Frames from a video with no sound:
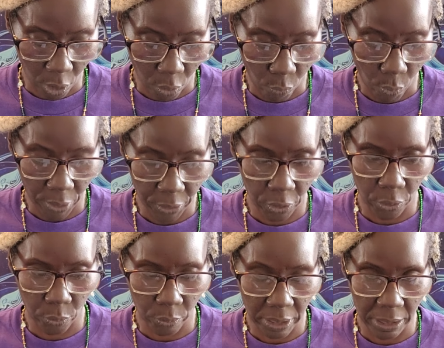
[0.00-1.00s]
don't want
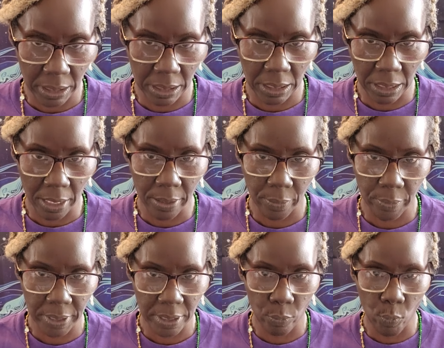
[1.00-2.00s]
you. This is another
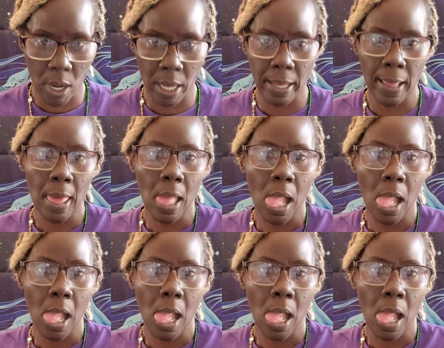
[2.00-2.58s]
reason why